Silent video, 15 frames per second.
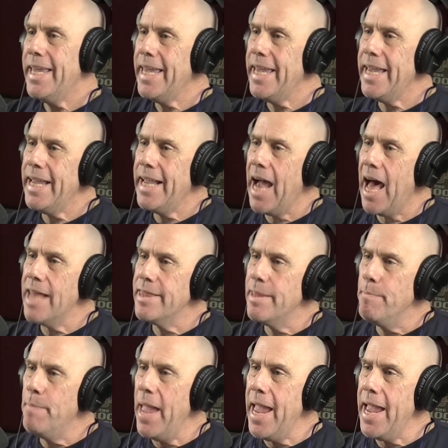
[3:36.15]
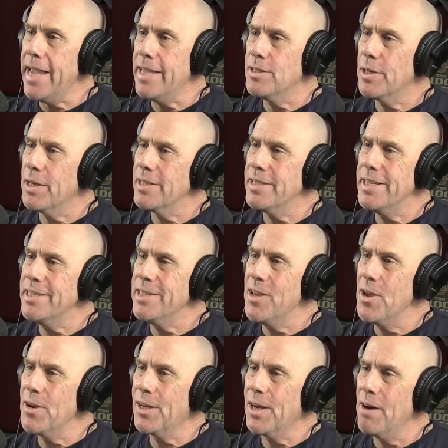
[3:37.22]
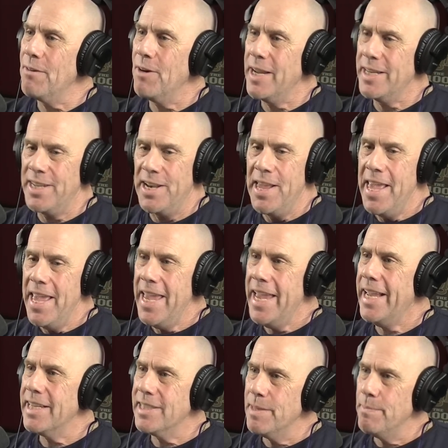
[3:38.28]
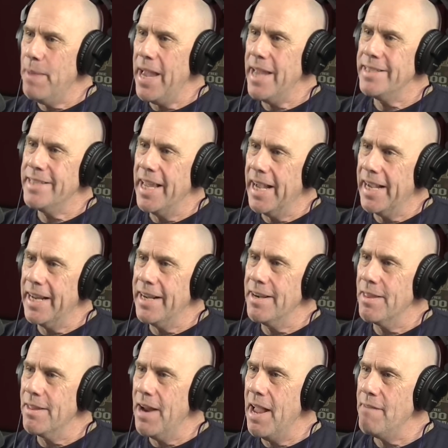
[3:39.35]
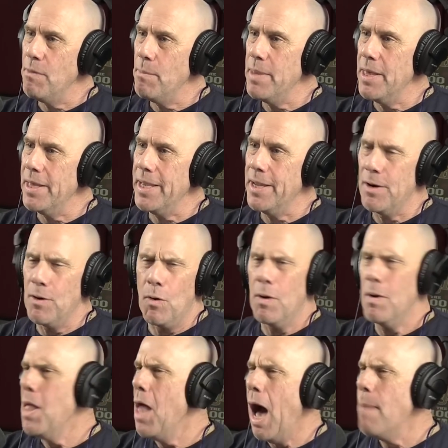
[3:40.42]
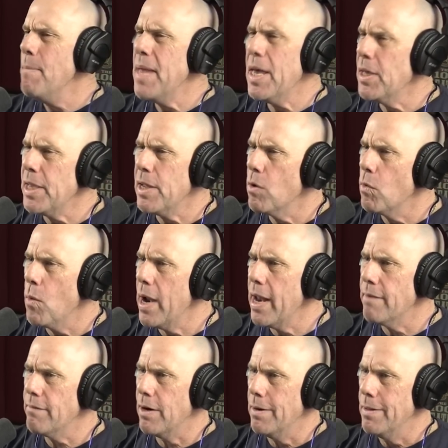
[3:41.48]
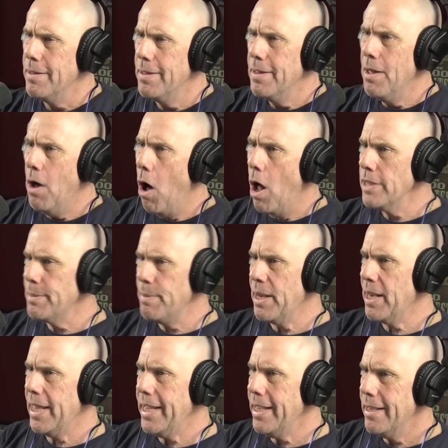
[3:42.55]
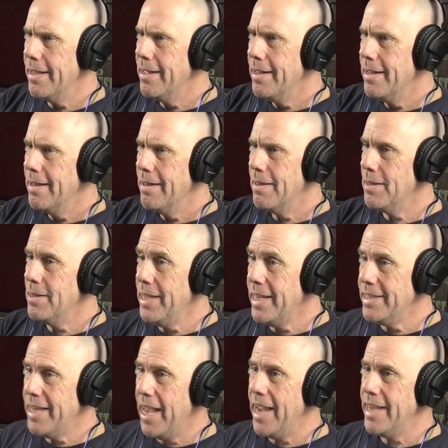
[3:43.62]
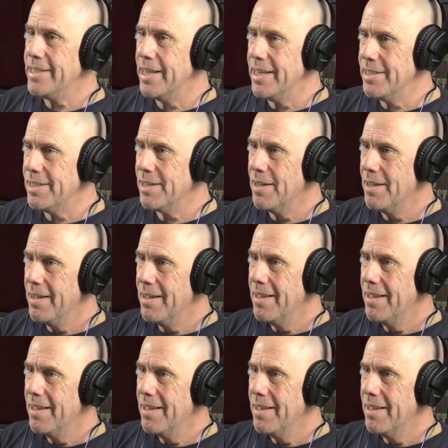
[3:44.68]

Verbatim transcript: he got the page because he's the undercover agent. He gets the page saying, "I got another half a million or a million or whatever." Ultimately, these agents